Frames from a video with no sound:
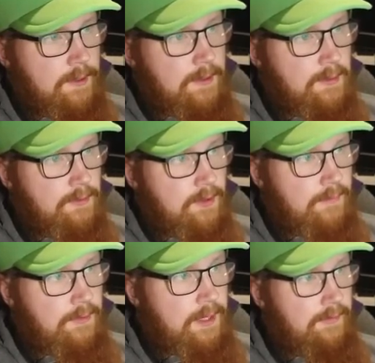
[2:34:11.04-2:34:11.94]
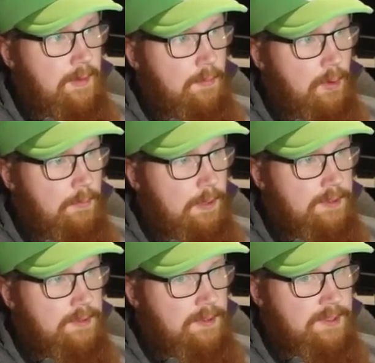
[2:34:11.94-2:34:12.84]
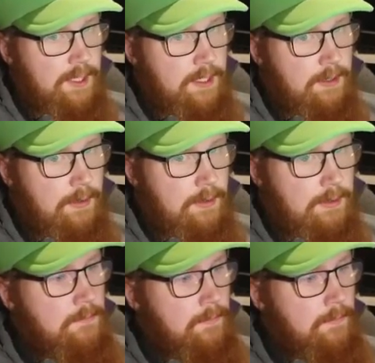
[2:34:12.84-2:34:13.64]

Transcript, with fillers: into something even more monstrous than I thought.